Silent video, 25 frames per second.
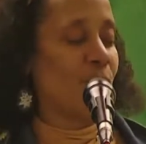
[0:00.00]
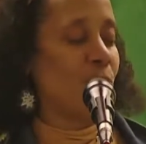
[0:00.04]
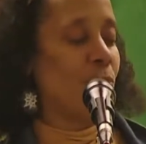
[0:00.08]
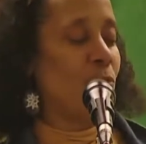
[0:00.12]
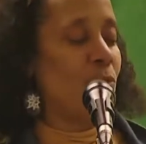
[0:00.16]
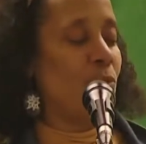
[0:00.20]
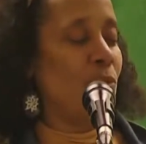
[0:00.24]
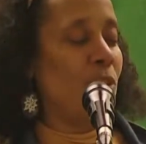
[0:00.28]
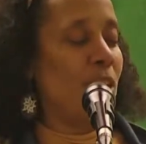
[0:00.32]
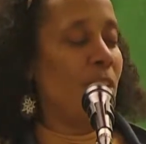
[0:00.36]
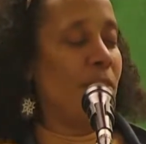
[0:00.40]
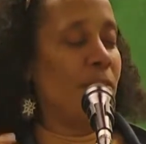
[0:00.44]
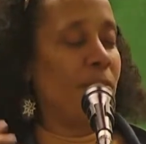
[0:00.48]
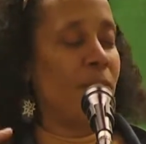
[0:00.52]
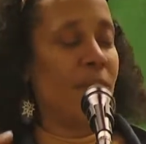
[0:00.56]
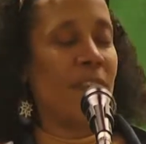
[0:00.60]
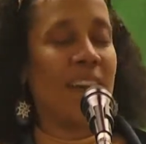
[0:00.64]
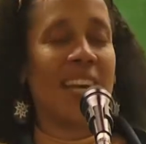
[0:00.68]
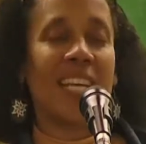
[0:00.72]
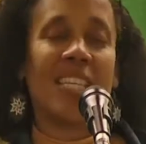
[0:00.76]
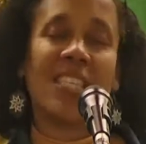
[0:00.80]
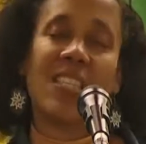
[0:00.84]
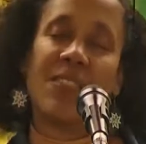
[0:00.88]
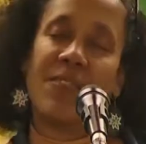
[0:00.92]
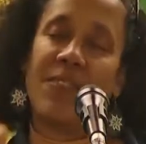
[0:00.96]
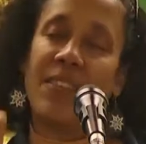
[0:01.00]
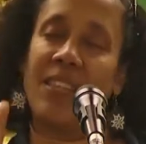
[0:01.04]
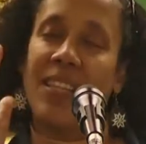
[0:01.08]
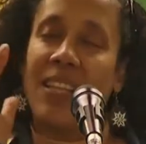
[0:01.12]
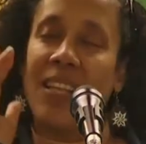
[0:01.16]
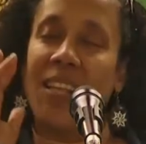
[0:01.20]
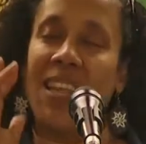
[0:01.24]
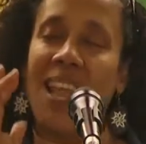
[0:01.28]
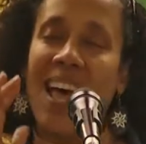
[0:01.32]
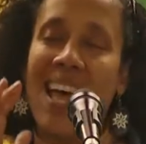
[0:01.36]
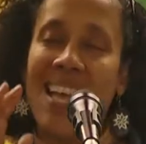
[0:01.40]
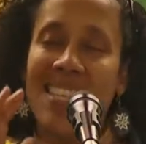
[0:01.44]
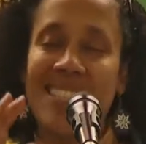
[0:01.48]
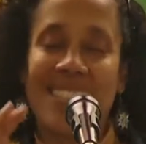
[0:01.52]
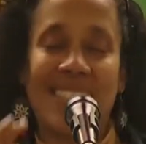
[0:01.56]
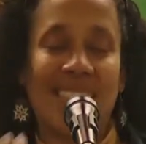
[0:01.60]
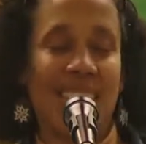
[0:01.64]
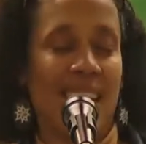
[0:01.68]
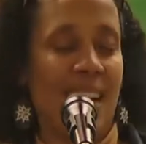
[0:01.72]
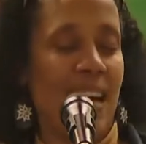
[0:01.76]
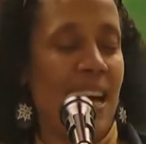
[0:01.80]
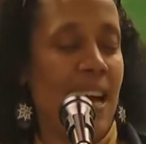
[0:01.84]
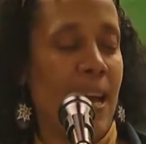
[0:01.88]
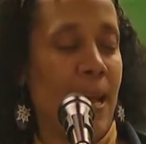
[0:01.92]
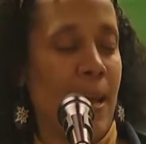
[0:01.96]
through her face for the last
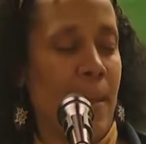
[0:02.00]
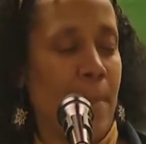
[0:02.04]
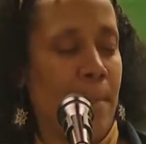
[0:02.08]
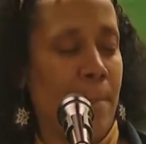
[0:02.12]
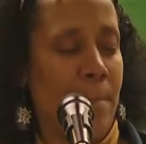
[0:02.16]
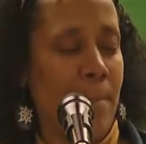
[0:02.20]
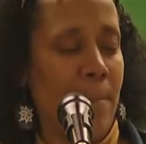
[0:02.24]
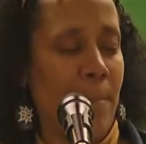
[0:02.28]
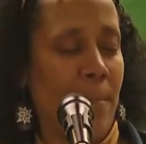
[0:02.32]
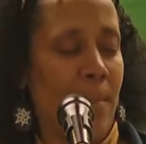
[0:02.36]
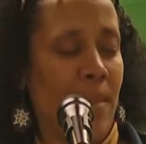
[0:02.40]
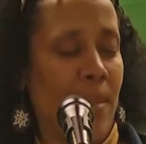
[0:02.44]
time.